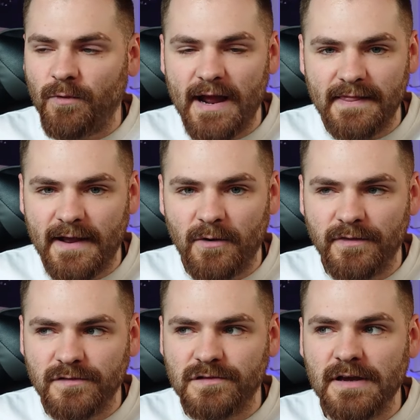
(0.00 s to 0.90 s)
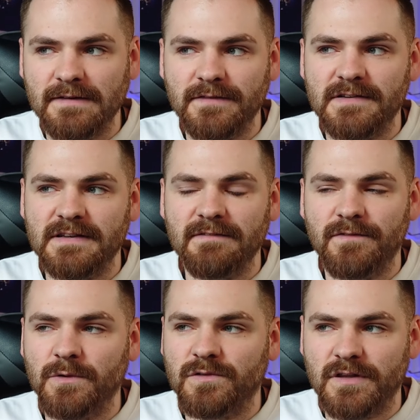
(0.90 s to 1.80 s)
right there on the surface, and it
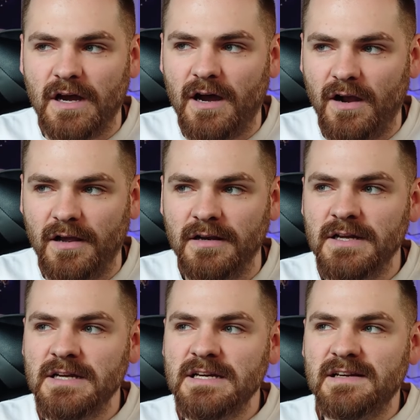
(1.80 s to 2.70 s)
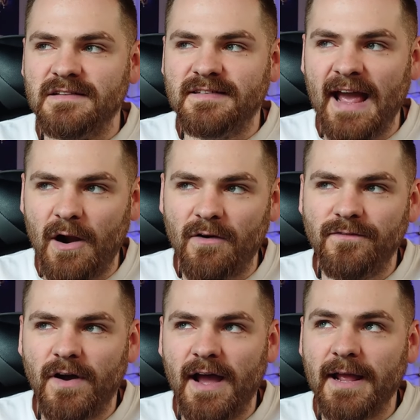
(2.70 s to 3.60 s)
feels dark and it's
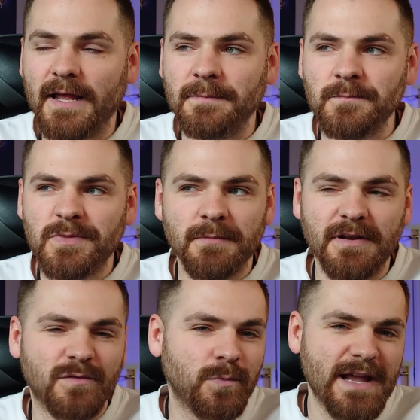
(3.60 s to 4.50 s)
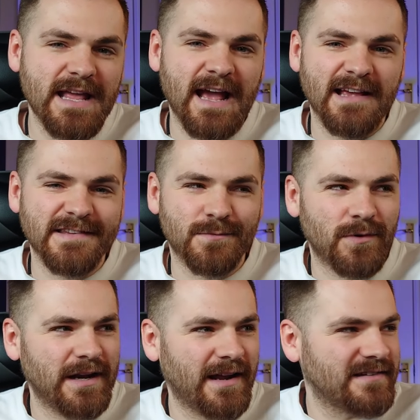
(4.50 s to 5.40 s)
terrifying, and but it's weird. It has this
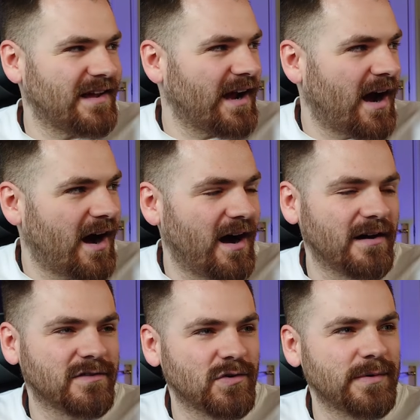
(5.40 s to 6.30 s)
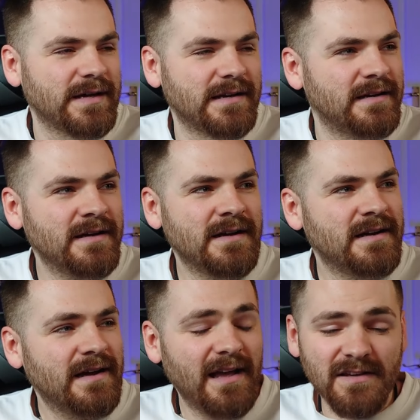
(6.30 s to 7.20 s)
really nice like heart to it, and
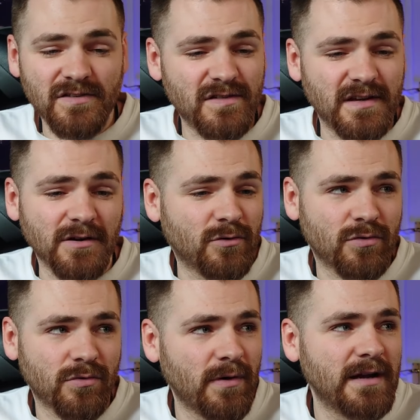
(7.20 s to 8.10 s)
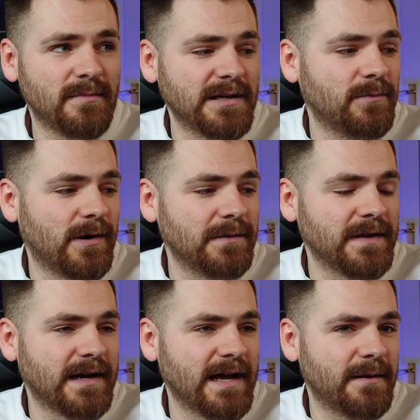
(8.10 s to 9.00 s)
it's just an incredibly well
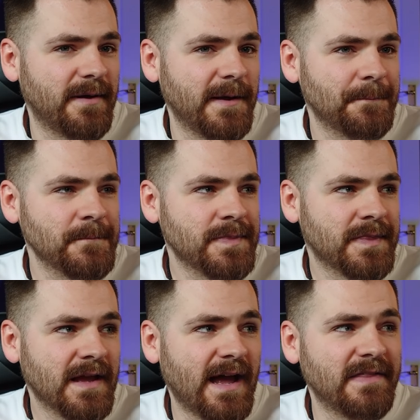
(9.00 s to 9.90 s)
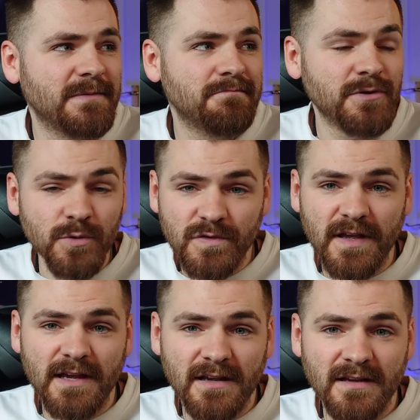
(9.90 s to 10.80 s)
done anime. And the
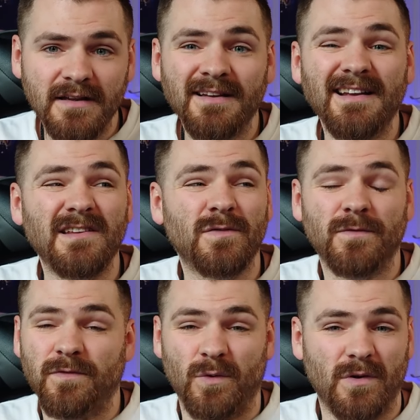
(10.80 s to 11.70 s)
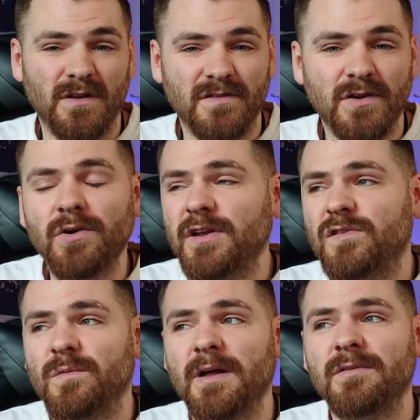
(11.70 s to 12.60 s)
music is flawless. Hiroyuki
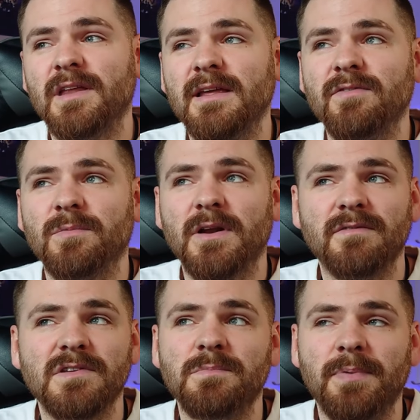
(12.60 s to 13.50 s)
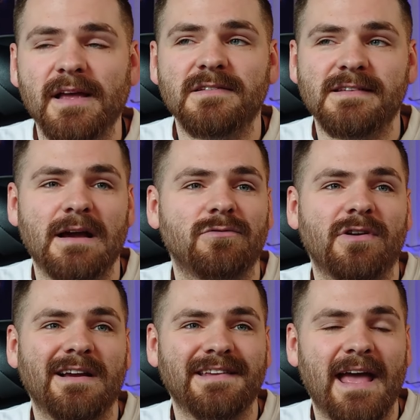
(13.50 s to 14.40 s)
Sawano delivered one of his best
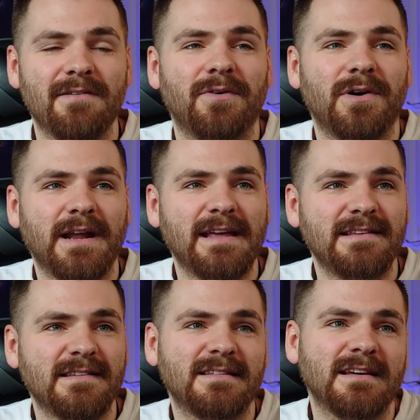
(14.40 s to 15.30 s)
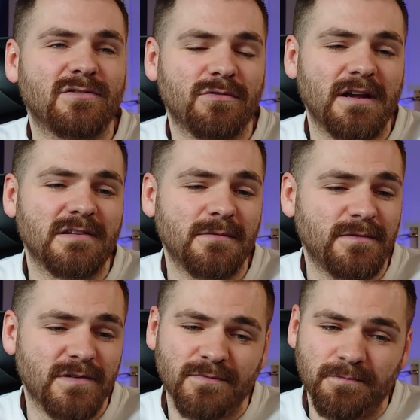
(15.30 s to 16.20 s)
soundtracks ever on 86, creating some
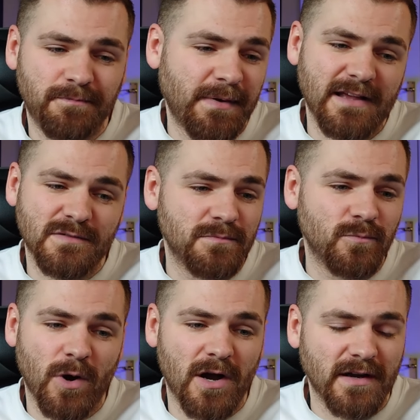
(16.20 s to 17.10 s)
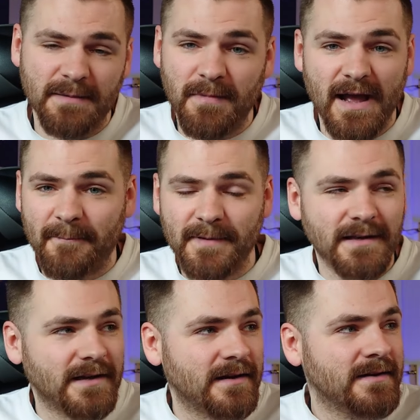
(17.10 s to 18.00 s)
of his best work, in my
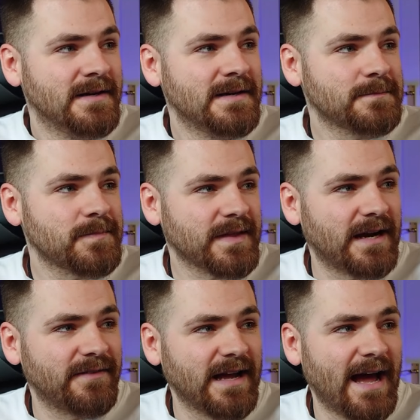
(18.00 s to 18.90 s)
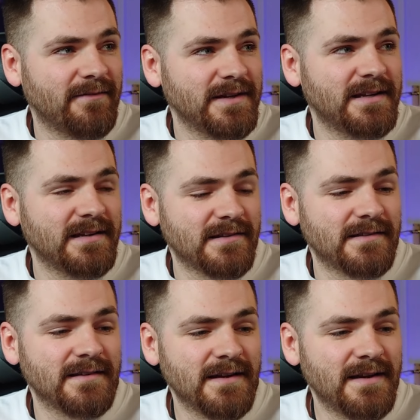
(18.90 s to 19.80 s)
opinion. And I think Avid
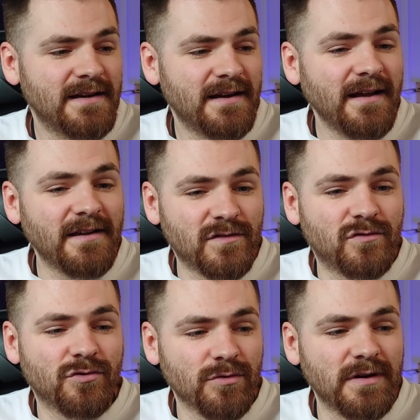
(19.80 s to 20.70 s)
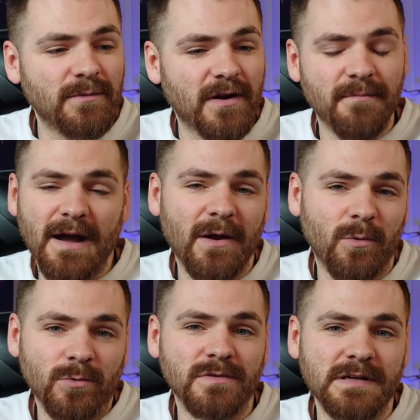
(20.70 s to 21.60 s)
is is truly one of my
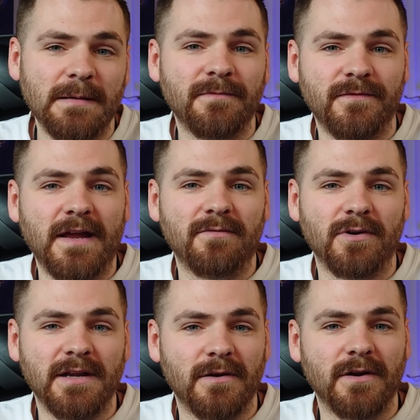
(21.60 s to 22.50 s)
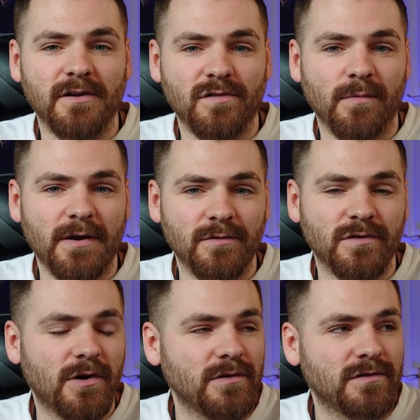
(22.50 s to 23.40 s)
all-time favorite Hiroyuki Sawano
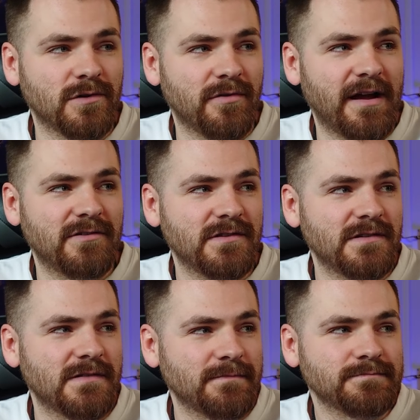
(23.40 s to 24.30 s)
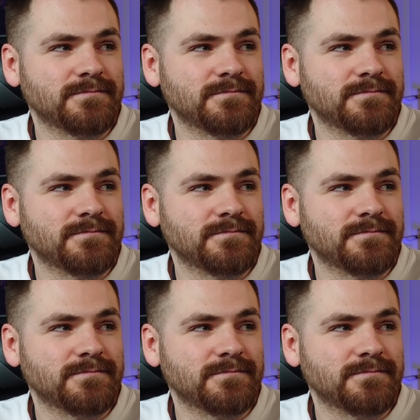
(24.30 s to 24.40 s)
songs and creations.